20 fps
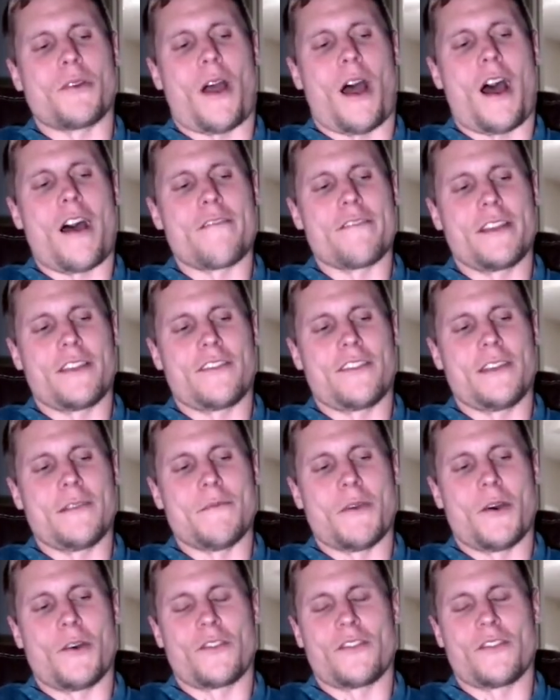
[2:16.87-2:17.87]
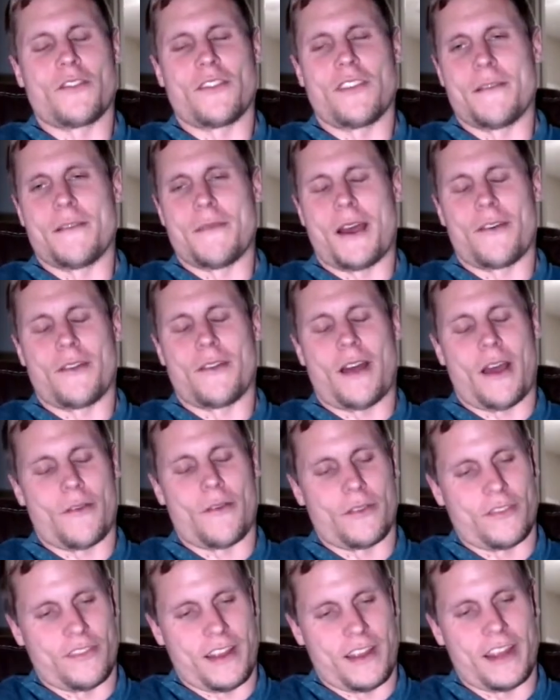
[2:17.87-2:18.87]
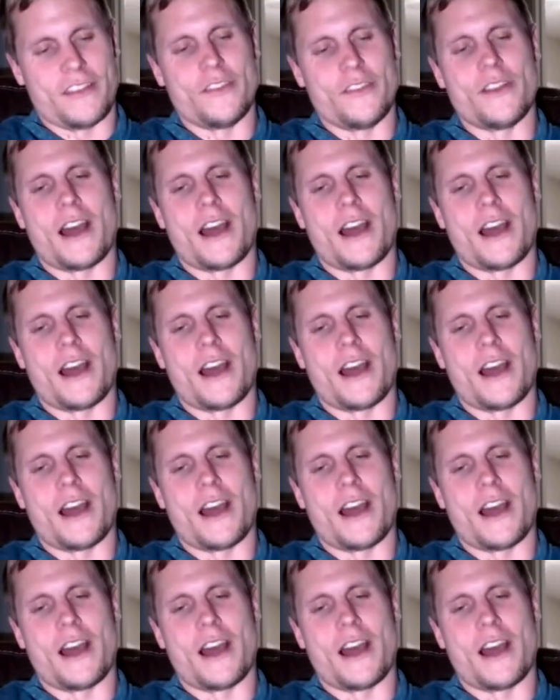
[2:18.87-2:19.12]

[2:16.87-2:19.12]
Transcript: Obviously, most of them I would say do